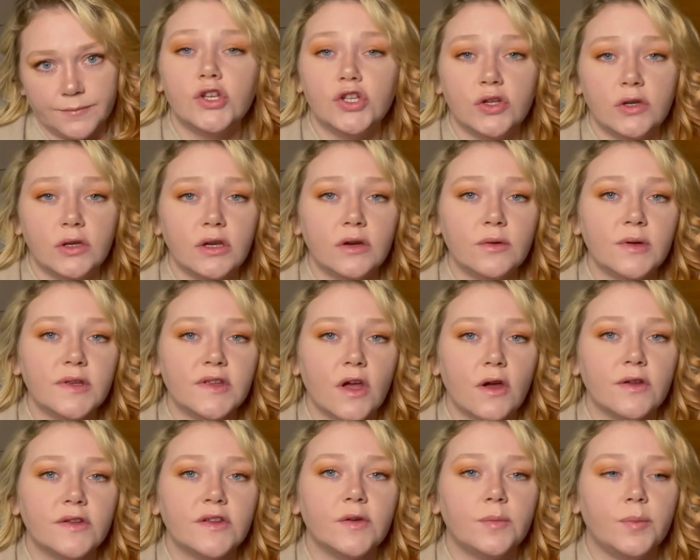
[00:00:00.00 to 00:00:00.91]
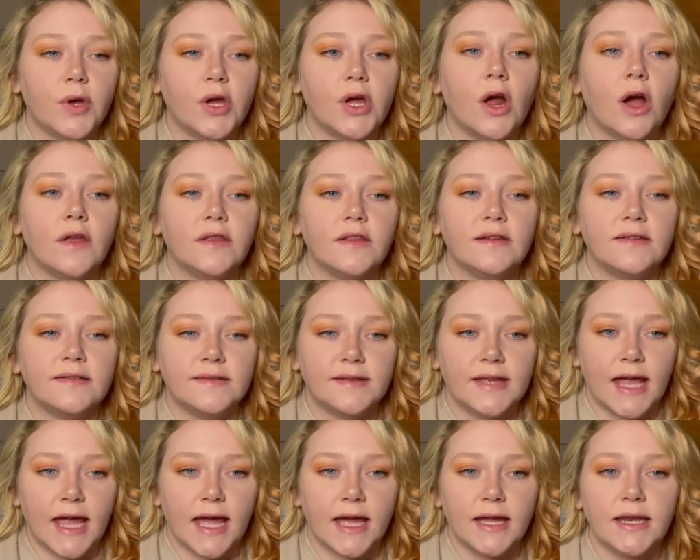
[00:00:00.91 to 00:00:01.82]
Junior was also put on the
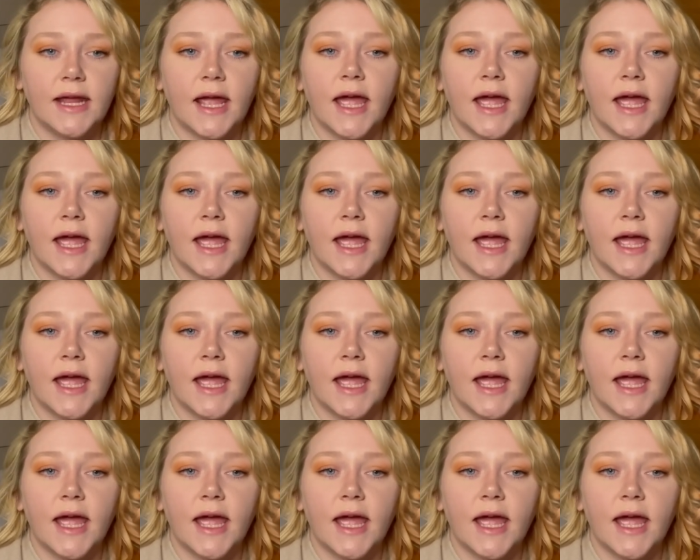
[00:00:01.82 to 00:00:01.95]
stand,